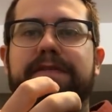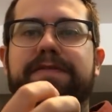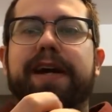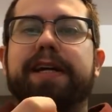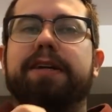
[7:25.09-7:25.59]

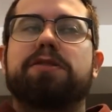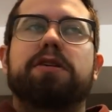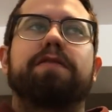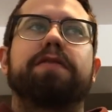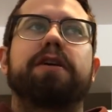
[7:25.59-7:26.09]
fighting
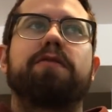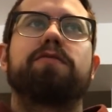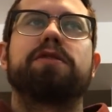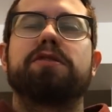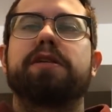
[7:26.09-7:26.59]
yourself, you're not
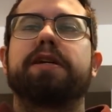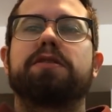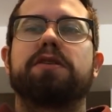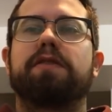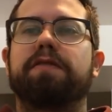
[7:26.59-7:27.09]
resisting
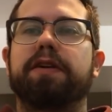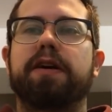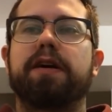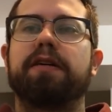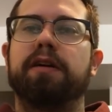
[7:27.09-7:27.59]
yourself, you're
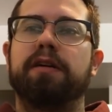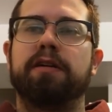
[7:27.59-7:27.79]
not